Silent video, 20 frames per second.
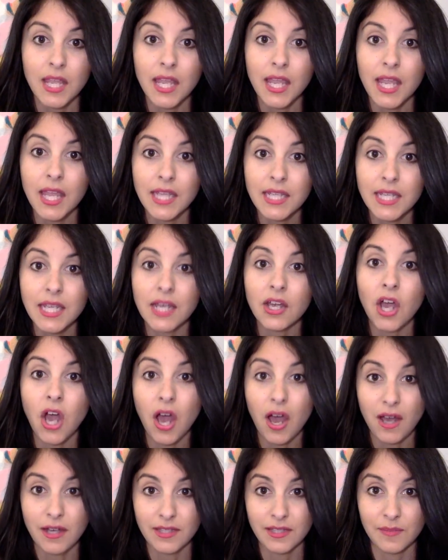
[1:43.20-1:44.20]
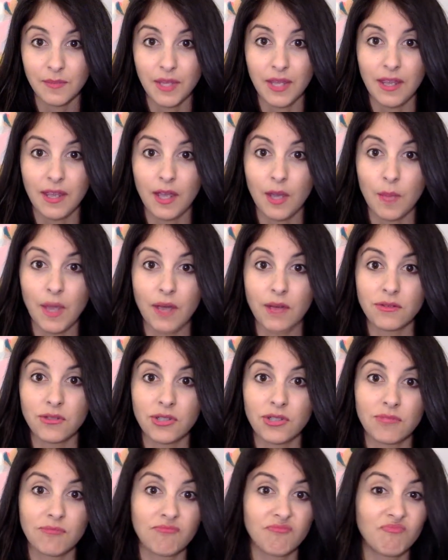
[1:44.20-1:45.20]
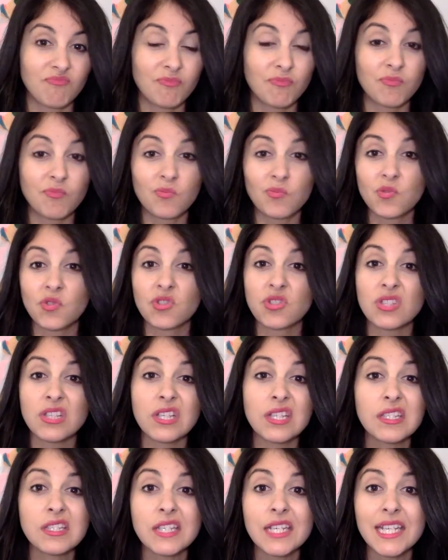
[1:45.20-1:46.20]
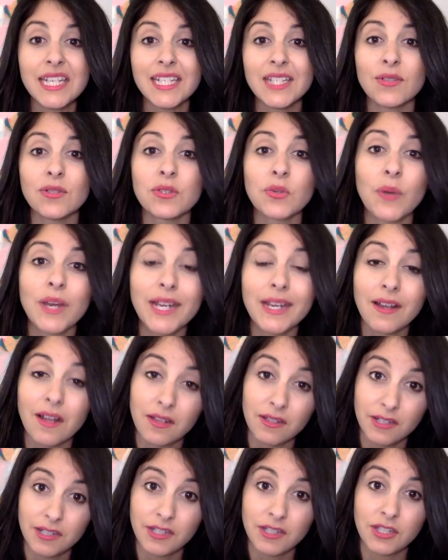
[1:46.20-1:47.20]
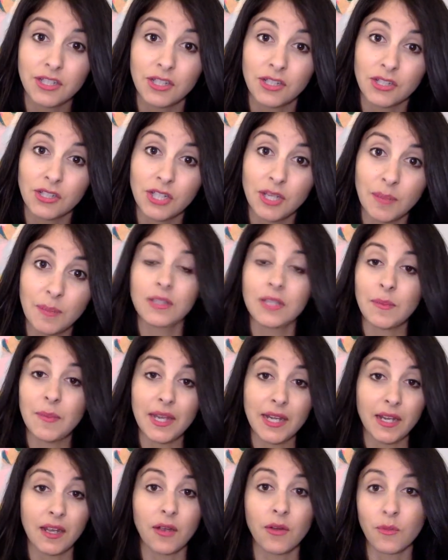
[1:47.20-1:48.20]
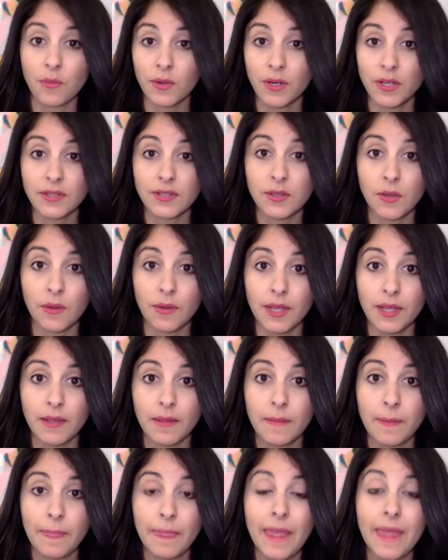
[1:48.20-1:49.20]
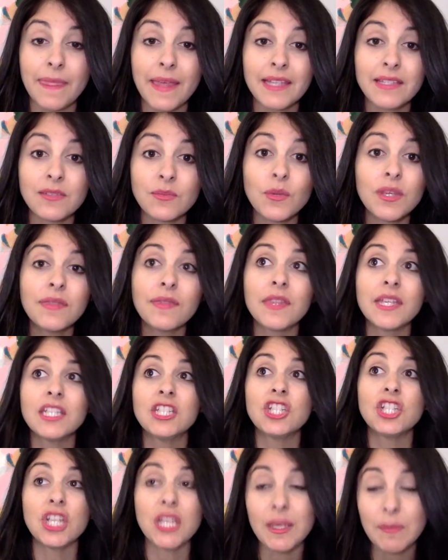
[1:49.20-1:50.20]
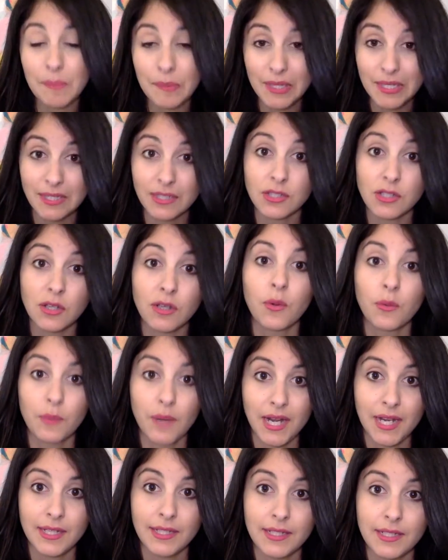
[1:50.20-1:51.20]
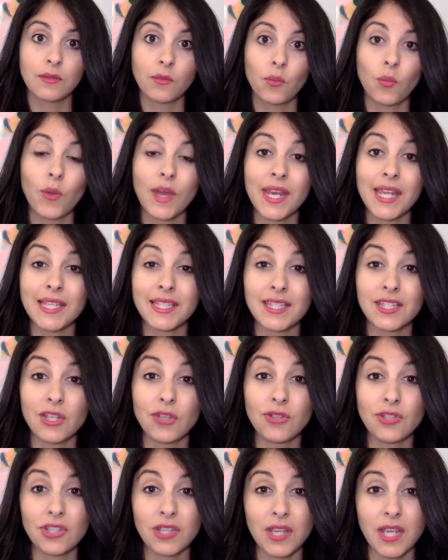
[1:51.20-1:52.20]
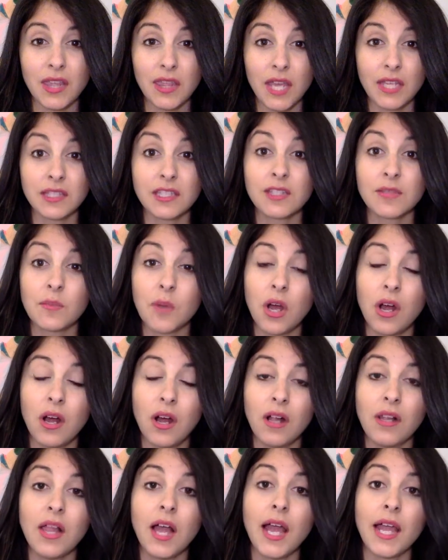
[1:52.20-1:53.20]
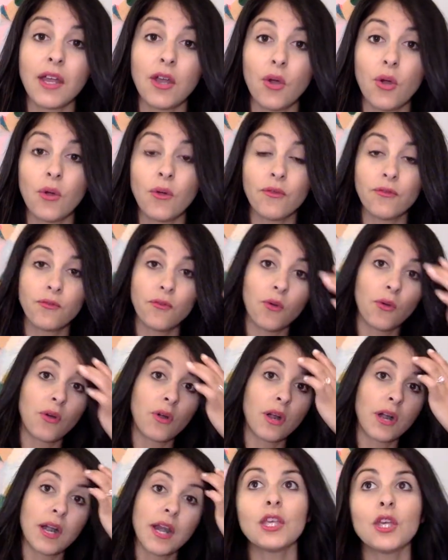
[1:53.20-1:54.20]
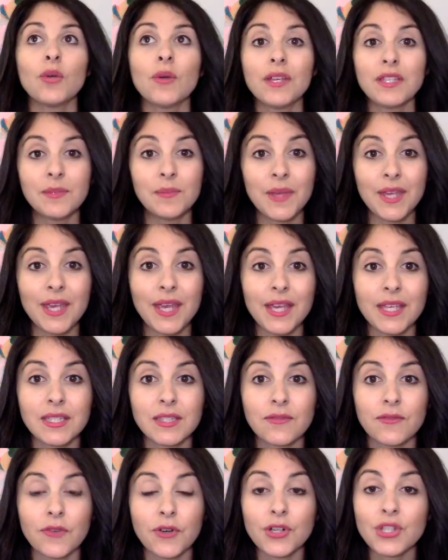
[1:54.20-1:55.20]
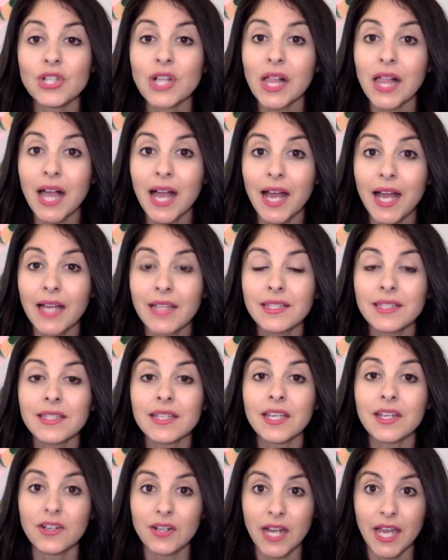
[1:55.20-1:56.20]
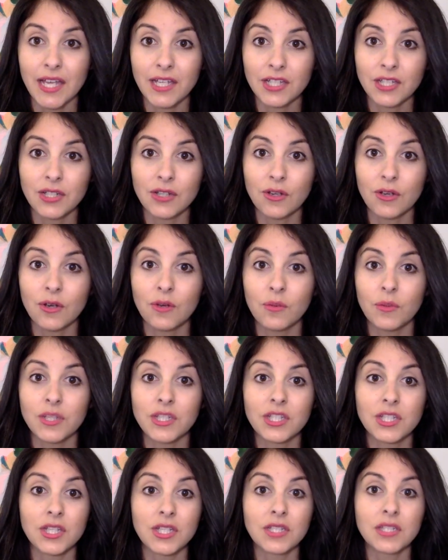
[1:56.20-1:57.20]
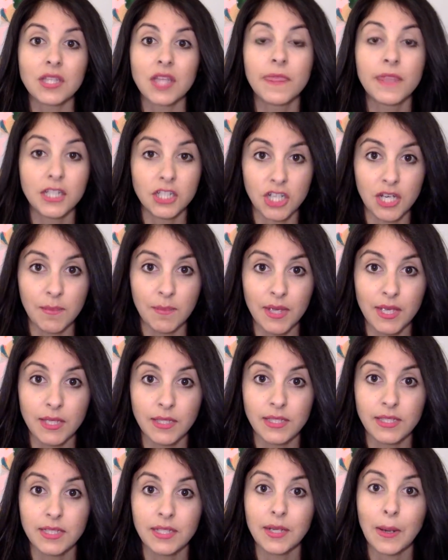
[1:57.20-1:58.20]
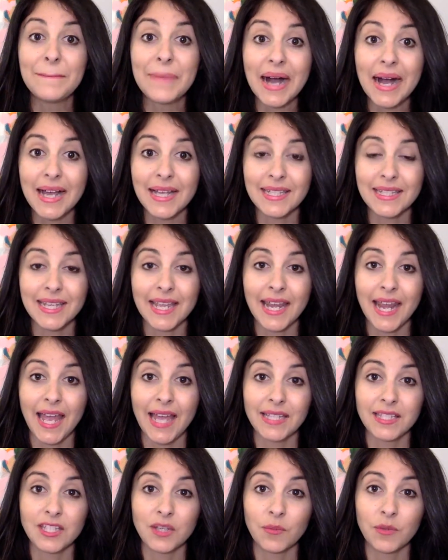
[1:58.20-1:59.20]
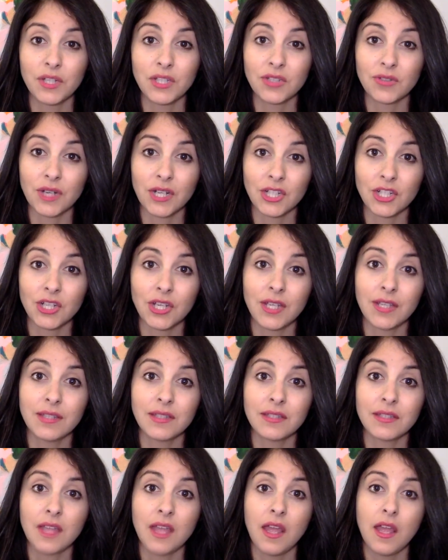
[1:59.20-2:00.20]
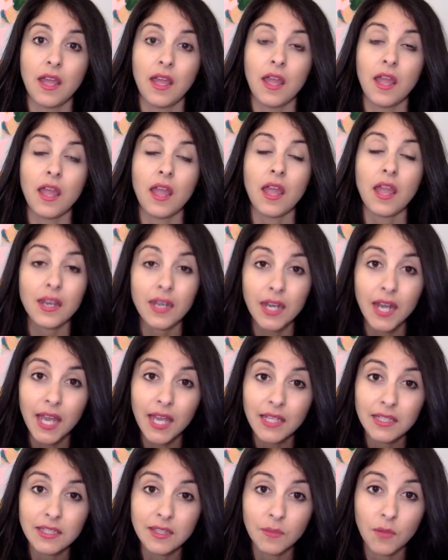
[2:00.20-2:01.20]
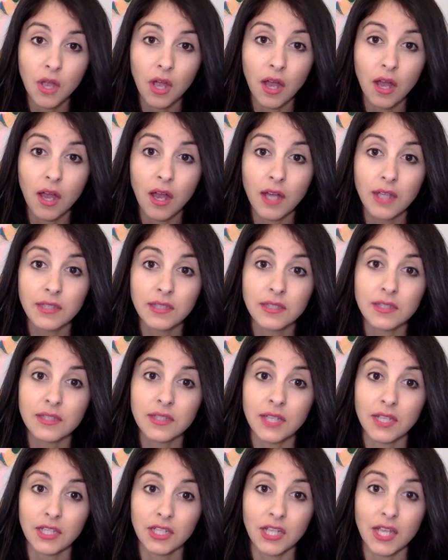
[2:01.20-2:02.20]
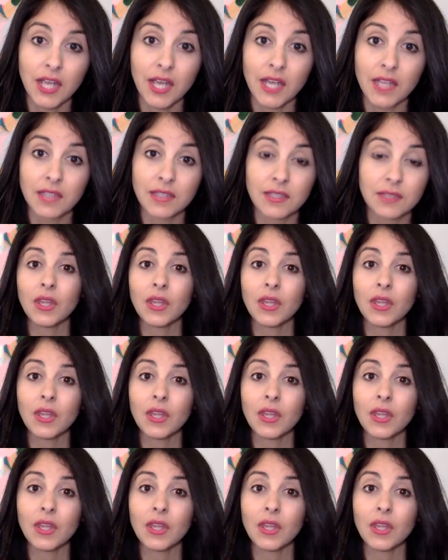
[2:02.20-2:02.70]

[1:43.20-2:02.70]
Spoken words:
It costs me about $16 to $20 to ship, depending on where it's going. And that's with the cheapest rate. When it's usually that small, I go for USPS First Class International, which is the cheapest, but it has some restrictions and it has some cons, such as